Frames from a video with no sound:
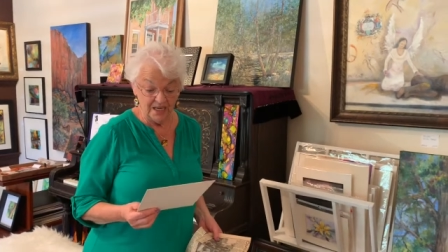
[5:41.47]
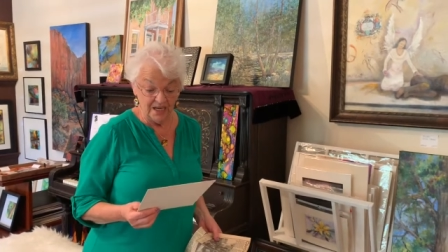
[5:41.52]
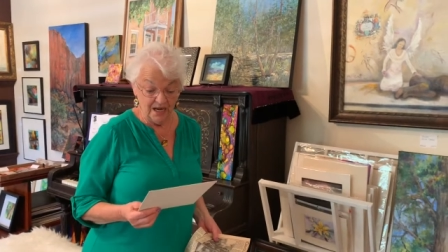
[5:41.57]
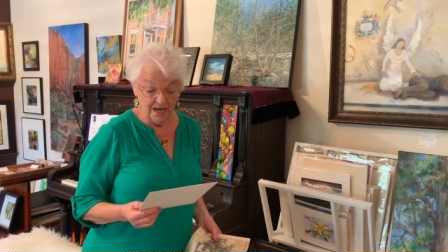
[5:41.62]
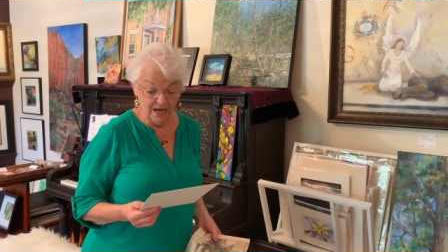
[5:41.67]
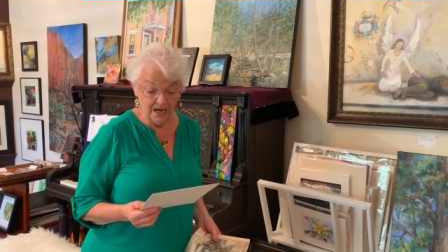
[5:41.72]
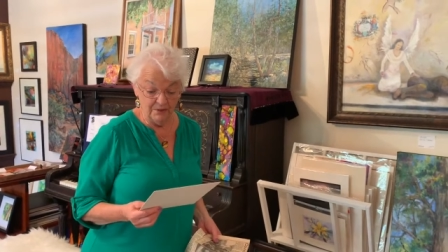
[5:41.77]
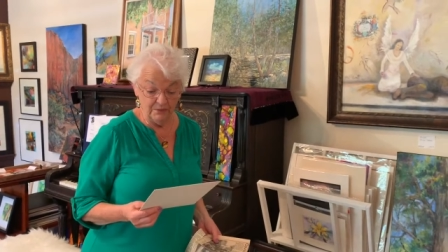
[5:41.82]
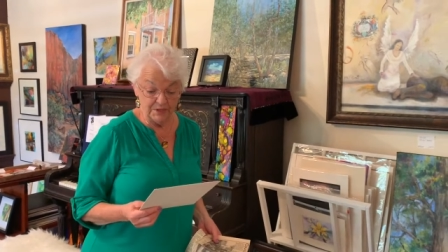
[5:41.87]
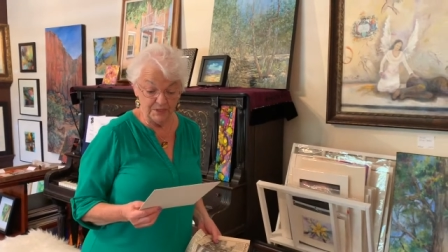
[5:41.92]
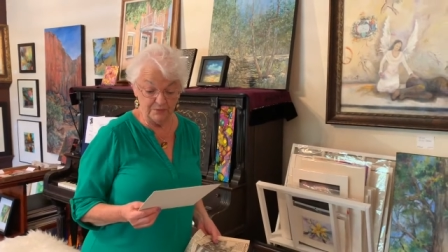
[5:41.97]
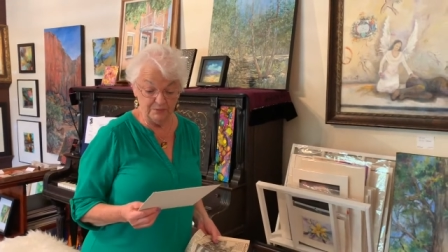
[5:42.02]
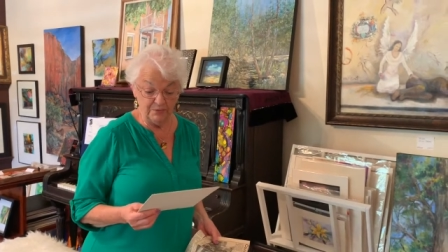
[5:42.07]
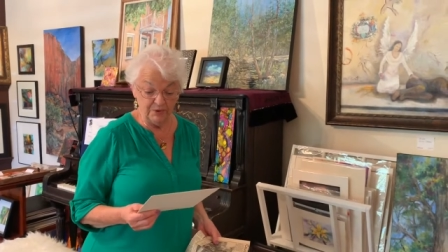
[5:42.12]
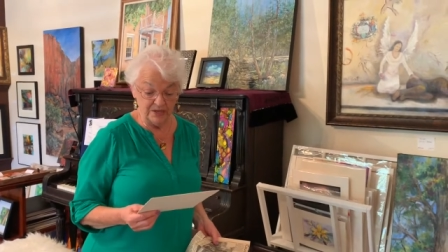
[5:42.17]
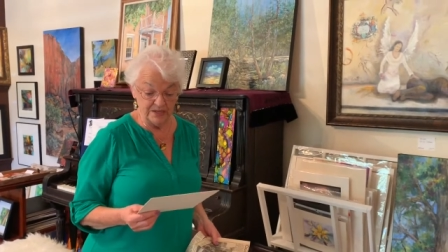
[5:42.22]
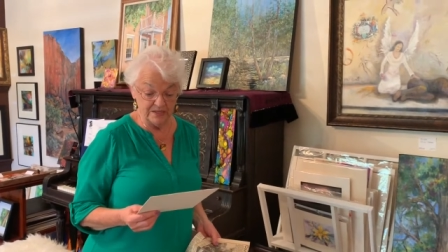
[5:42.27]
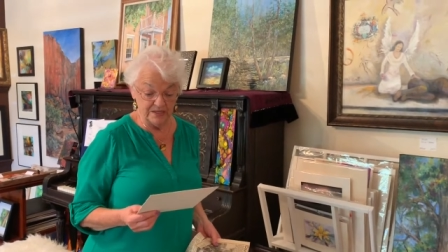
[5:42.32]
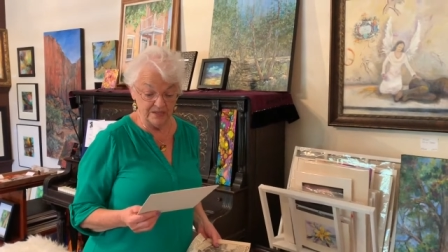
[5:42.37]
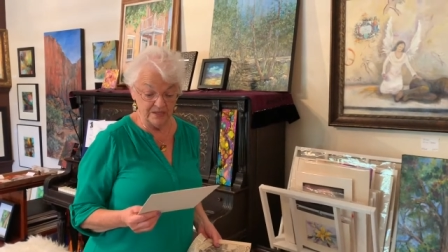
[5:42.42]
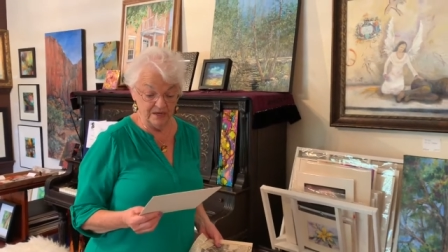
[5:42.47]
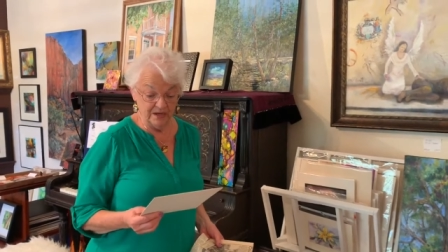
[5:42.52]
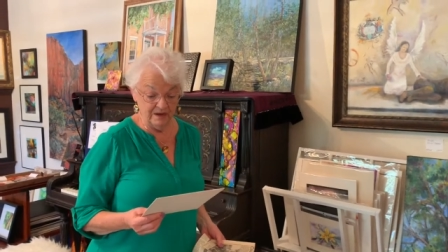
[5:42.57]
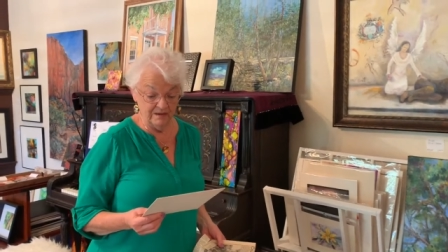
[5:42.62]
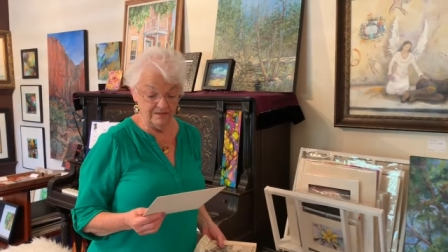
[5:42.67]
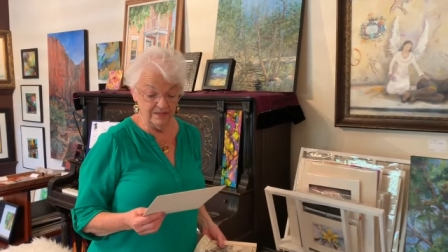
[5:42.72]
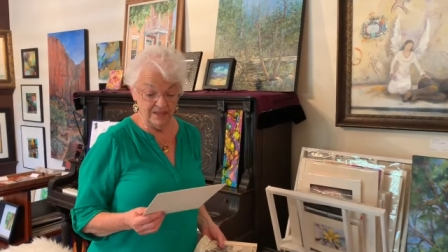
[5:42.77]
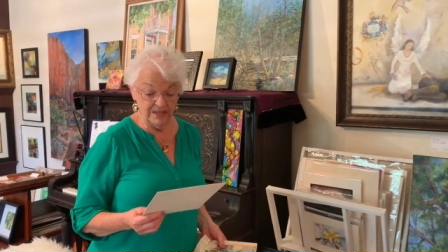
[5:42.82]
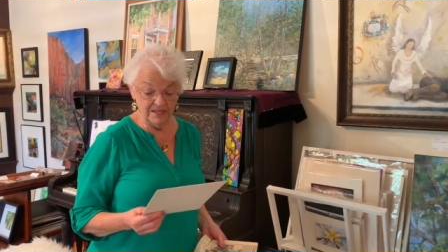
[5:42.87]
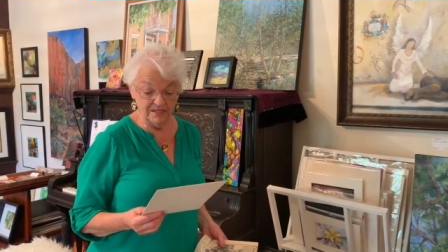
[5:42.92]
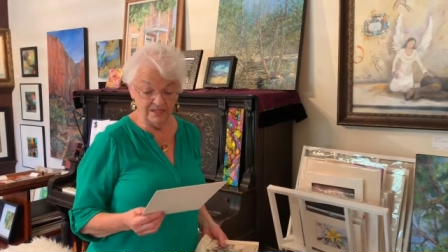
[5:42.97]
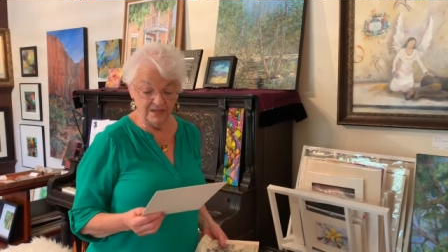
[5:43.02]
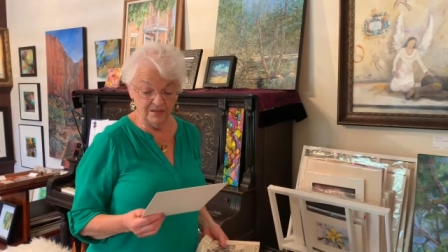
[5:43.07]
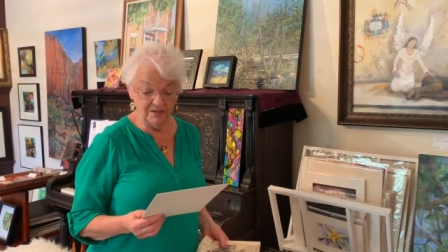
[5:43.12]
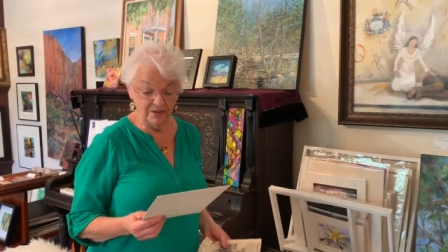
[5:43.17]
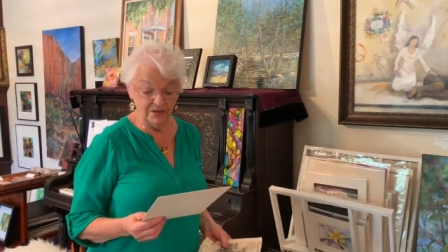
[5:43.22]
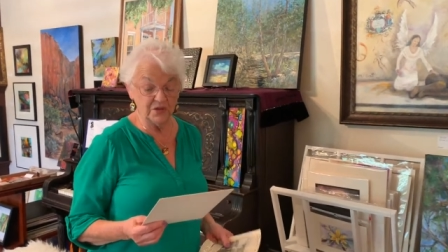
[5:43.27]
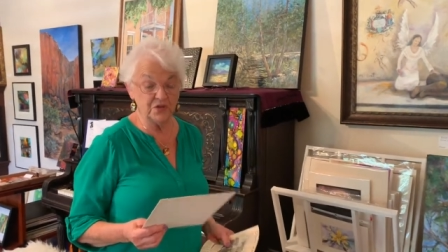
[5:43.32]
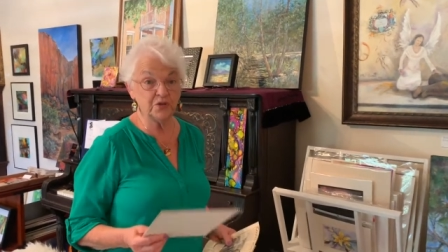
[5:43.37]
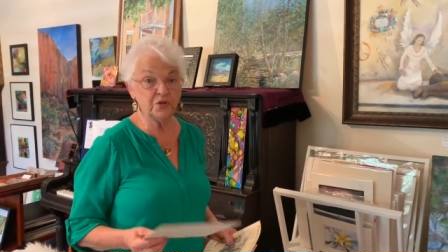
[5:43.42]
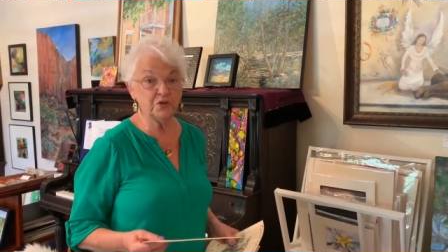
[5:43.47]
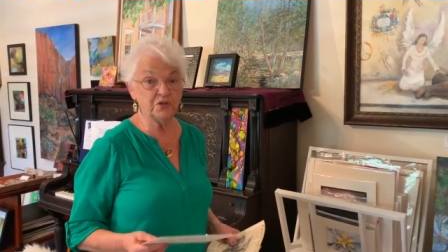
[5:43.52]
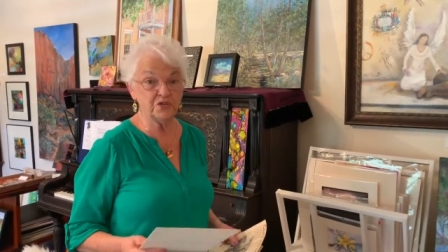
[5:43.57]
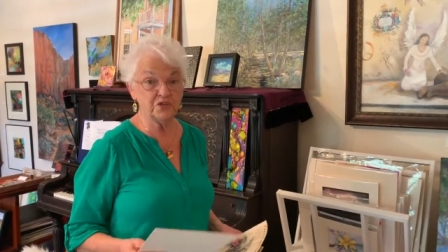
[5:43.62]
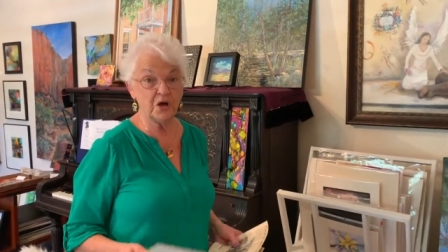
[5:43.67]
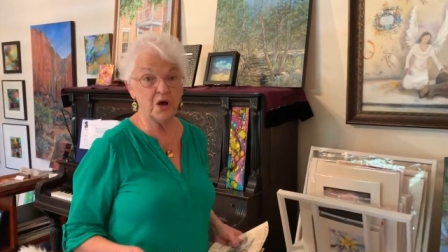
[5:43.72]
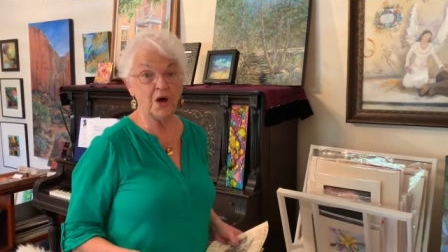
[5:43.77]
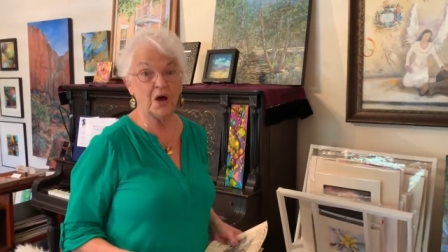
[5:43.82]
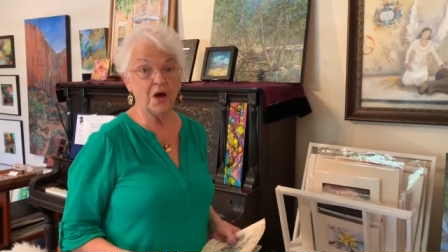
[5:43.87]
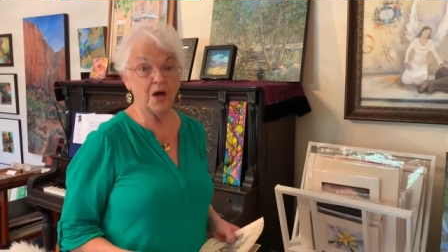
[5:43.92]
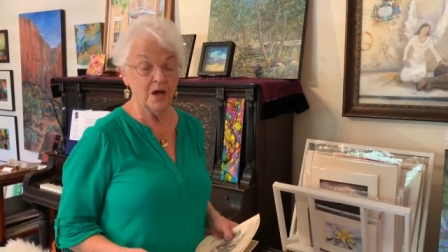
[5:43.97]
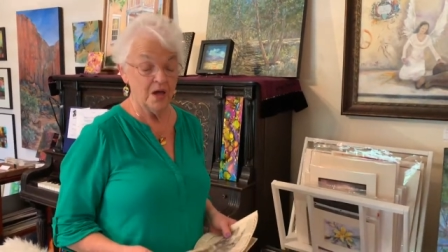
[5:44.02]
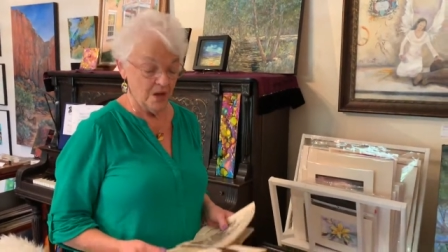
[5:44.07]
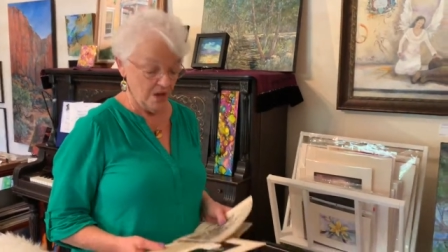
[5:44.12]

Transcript: I was president of the Southern Utah,